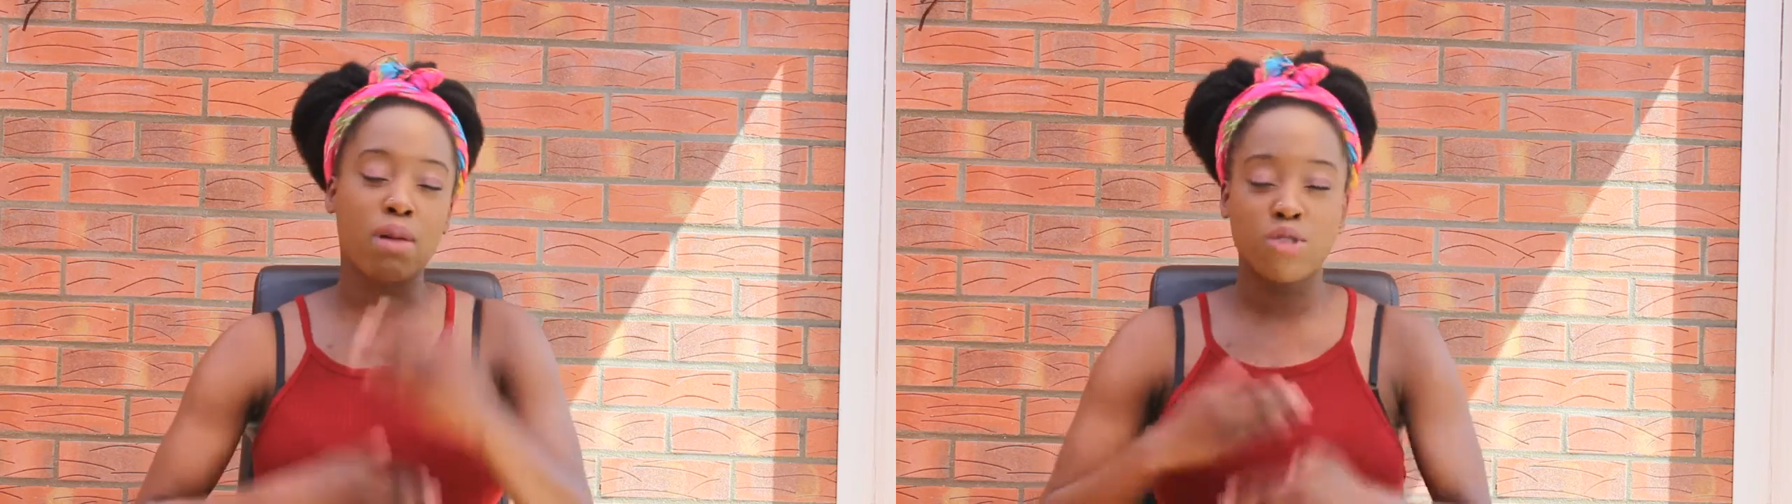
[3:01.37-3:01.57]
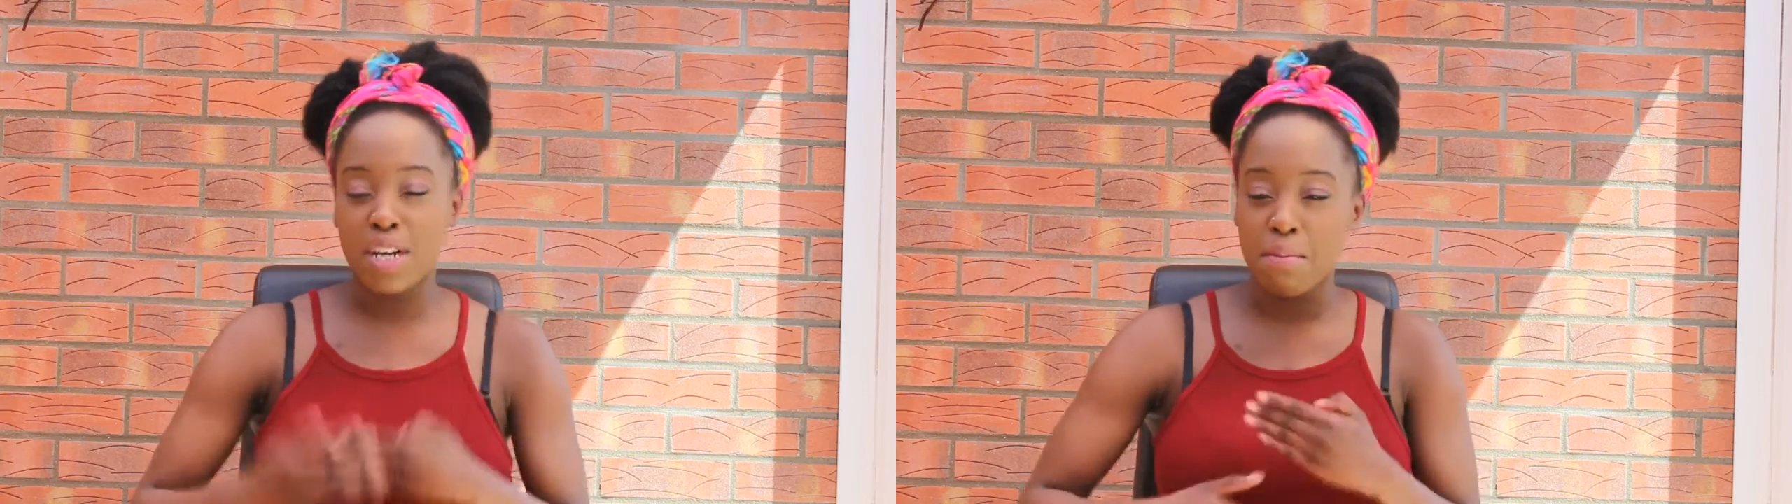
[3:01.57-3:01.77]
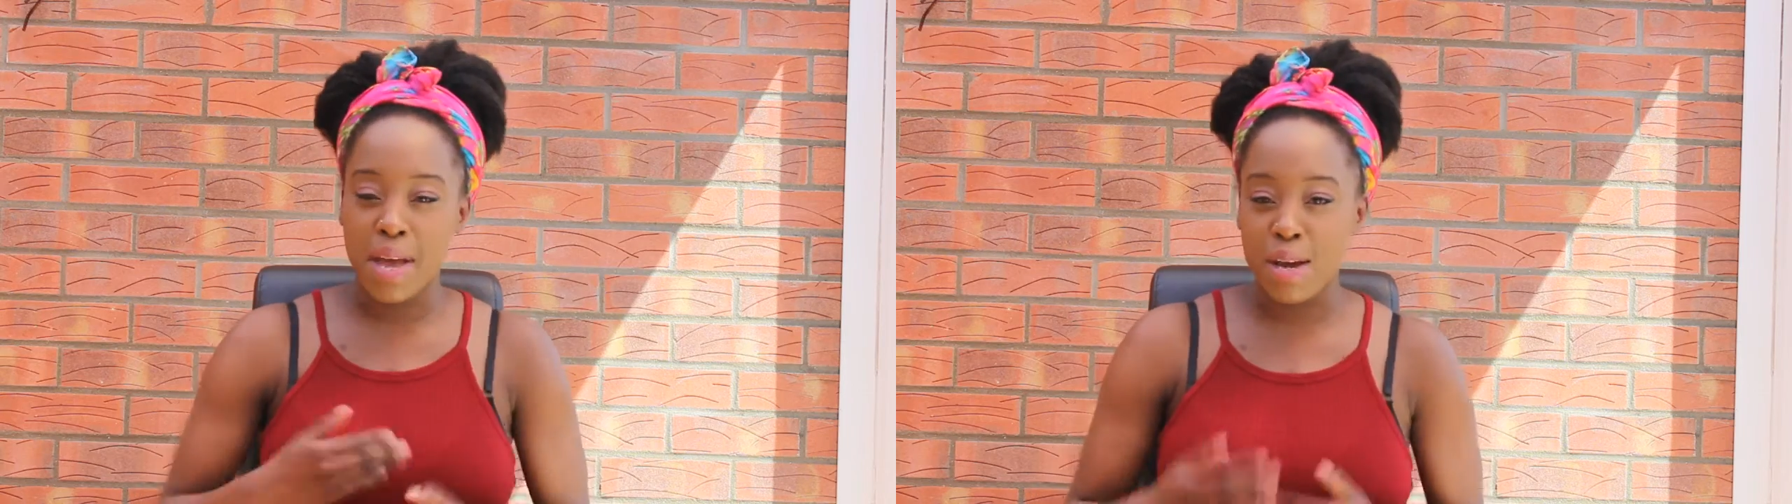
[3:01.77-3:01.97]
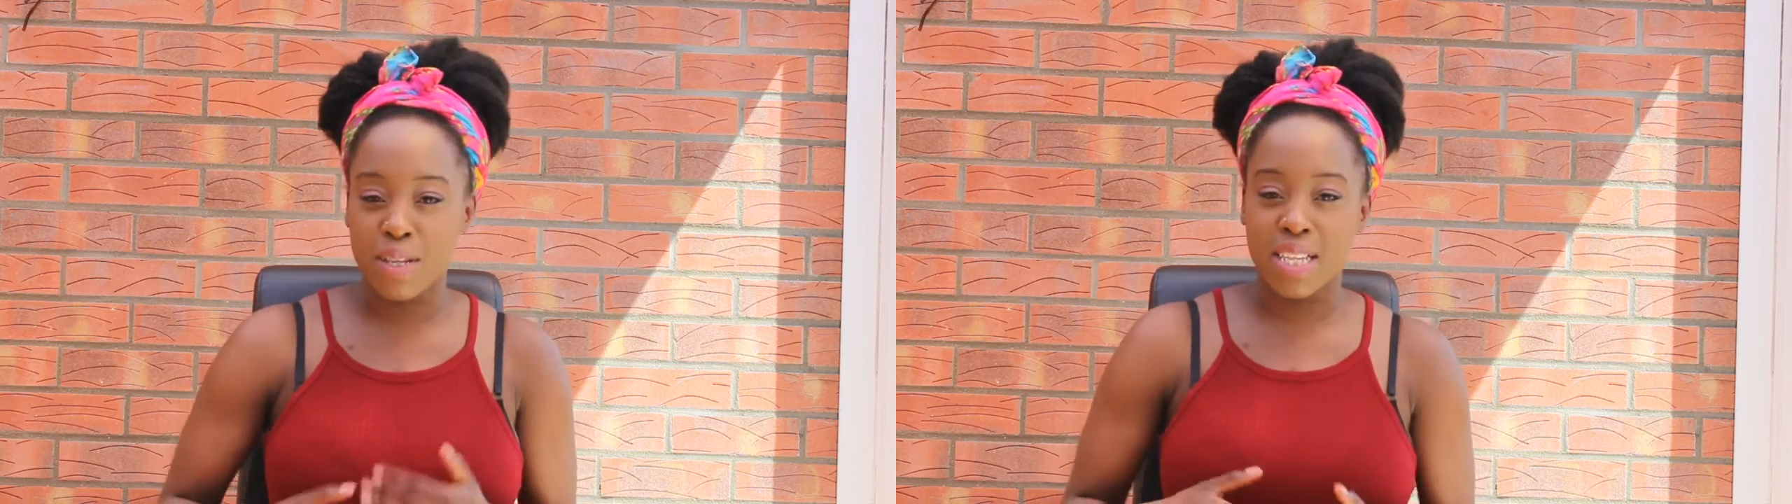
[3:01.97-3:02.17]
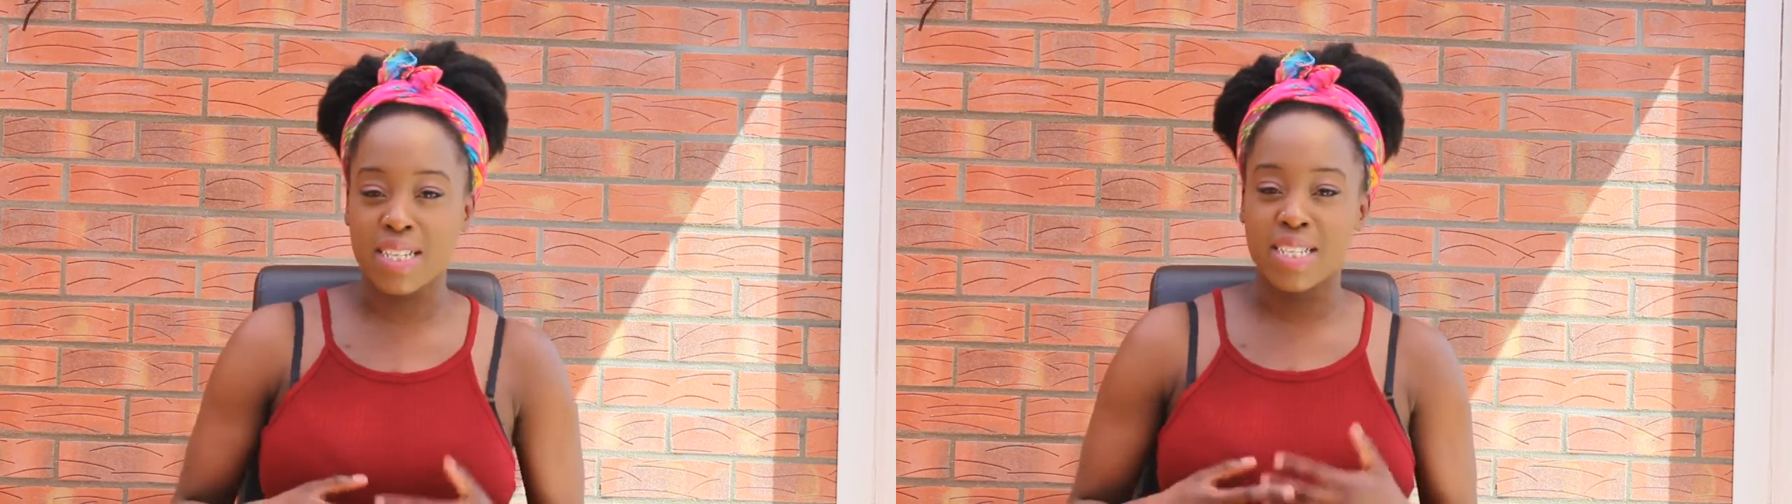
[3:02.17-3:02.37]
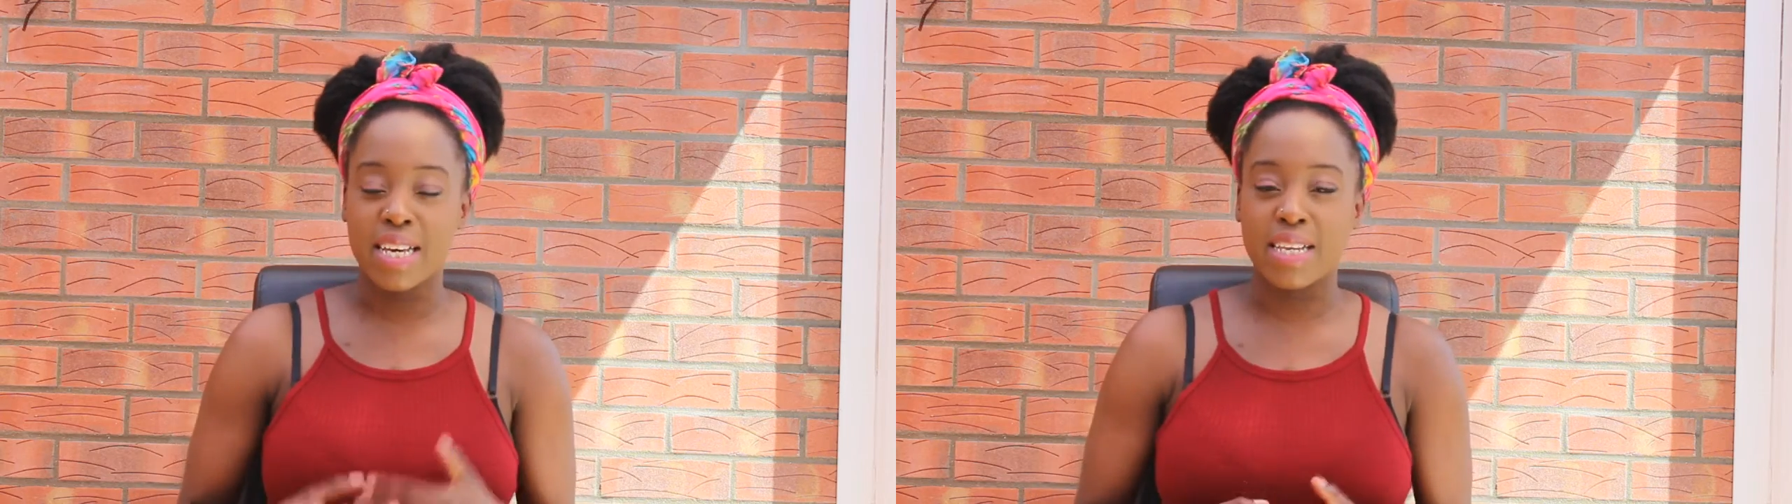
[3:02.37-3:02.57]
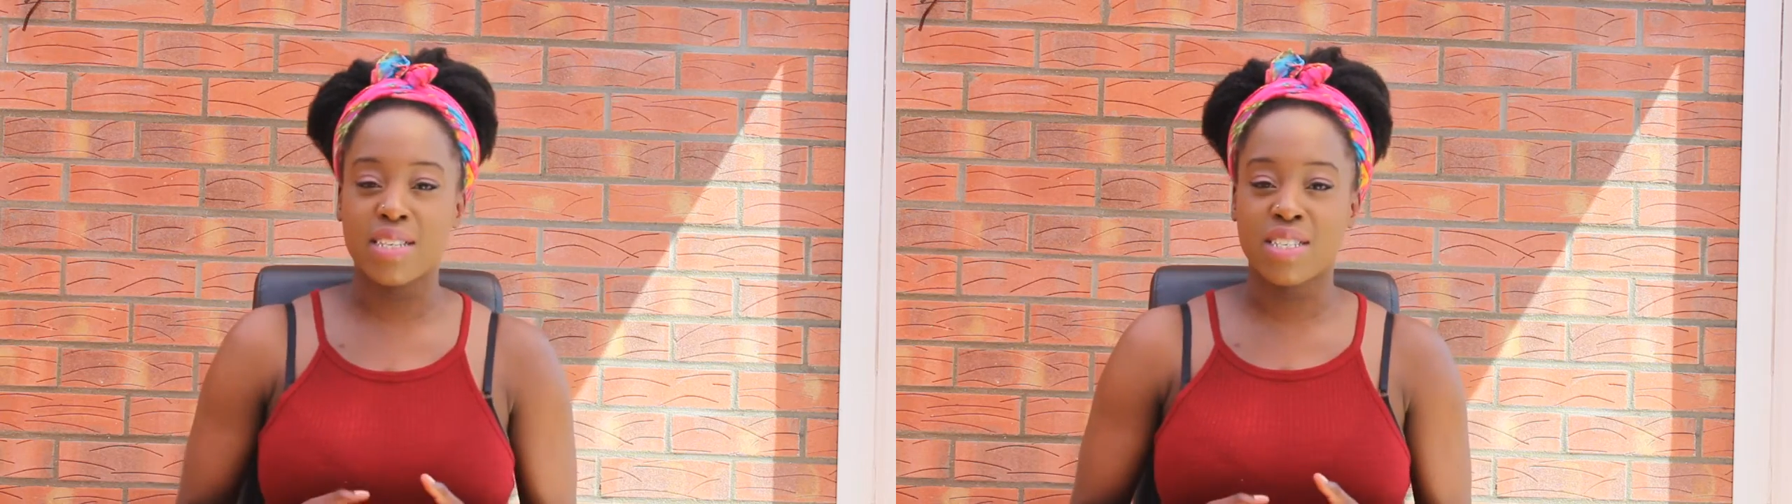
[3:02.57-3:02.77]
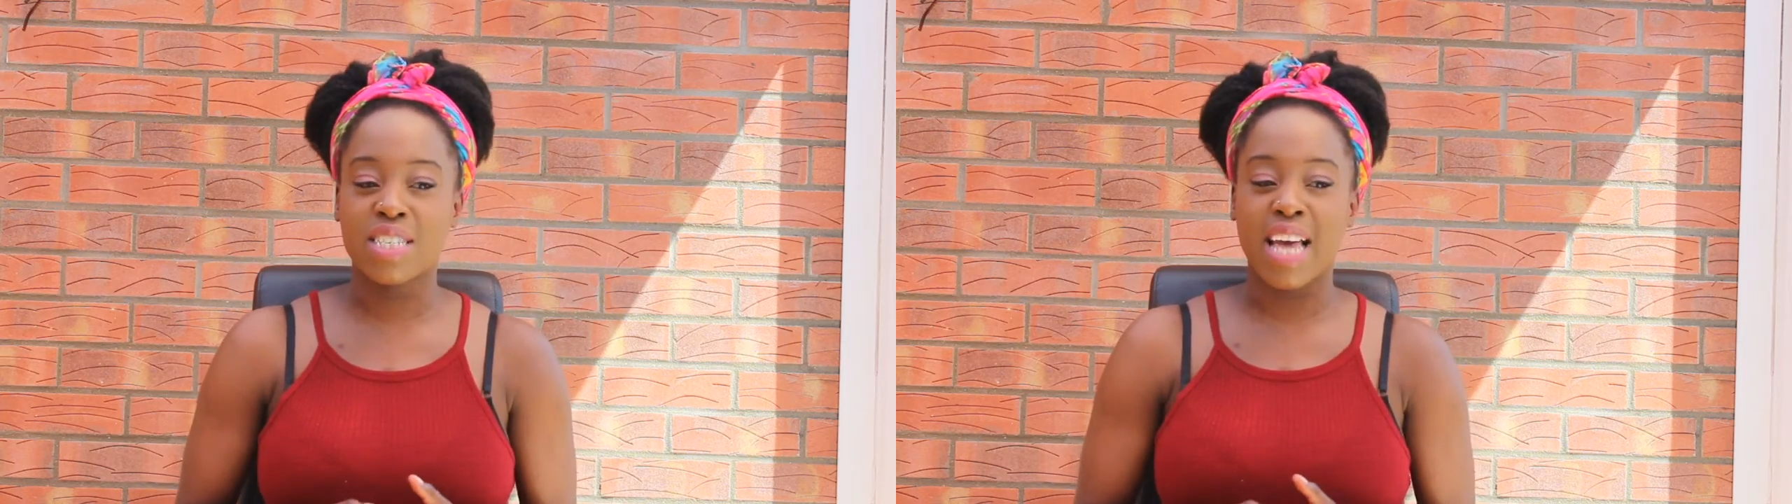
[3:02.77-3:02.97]
I'm trying to make with this
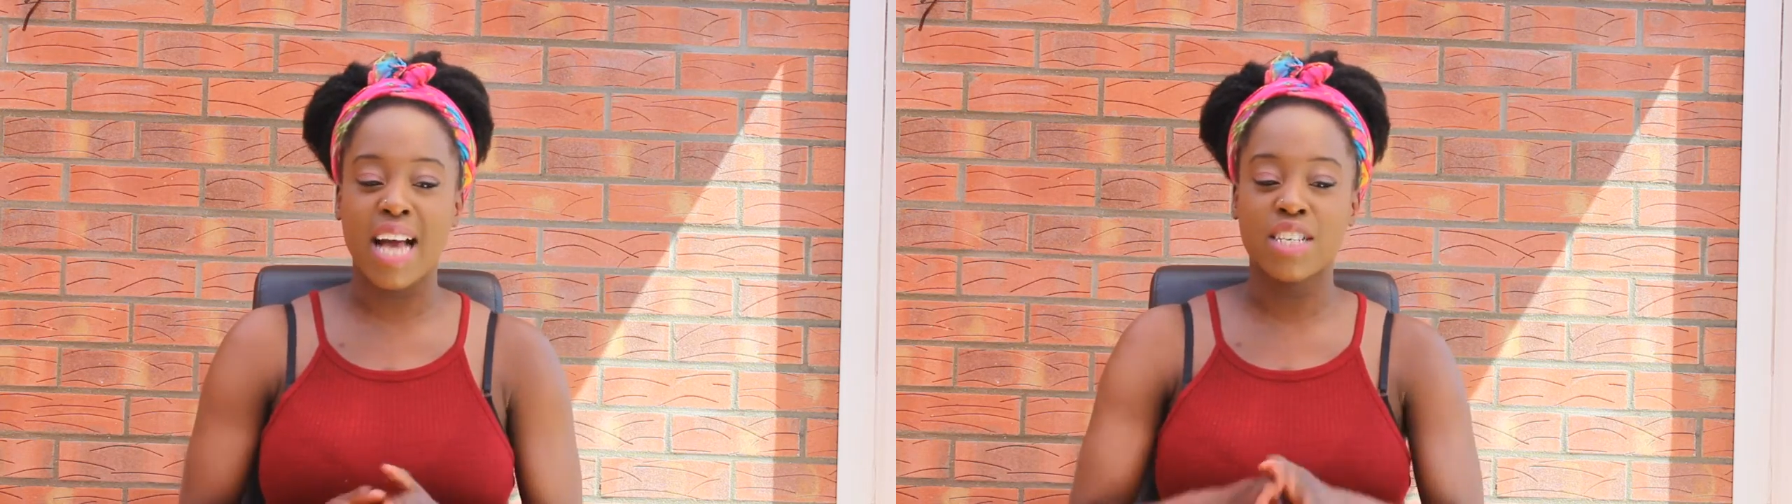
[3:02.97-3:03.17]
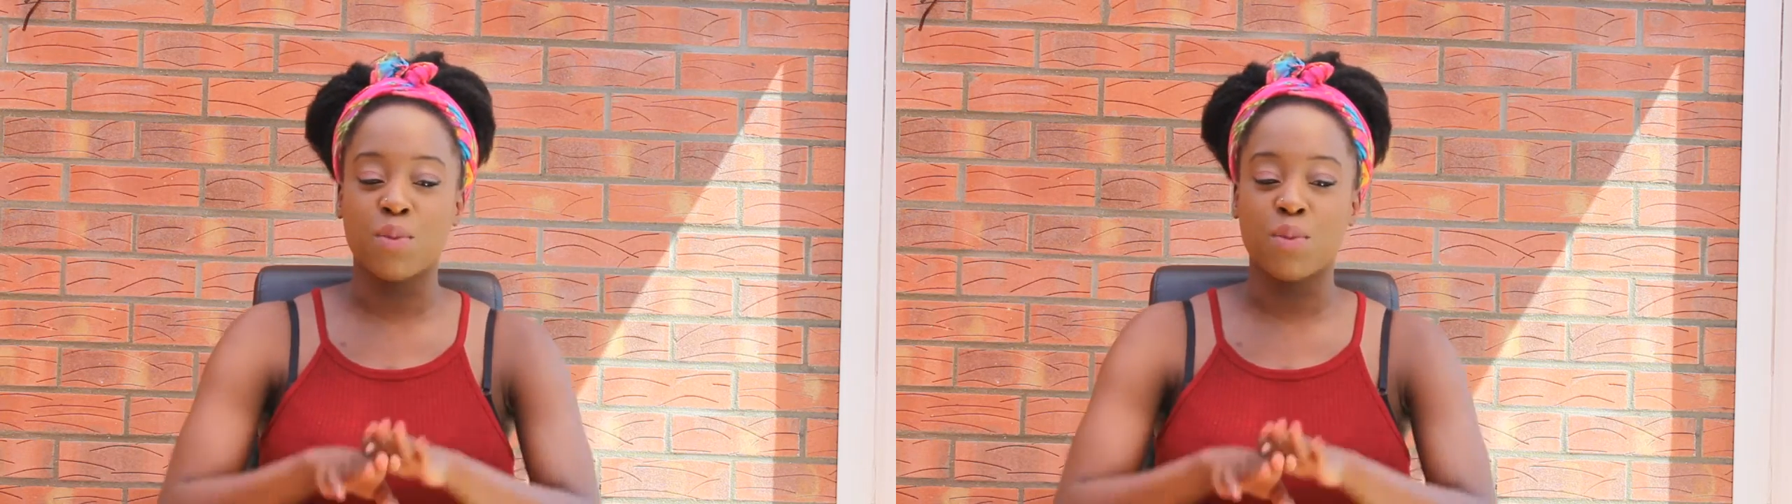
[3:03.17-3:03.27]
is there has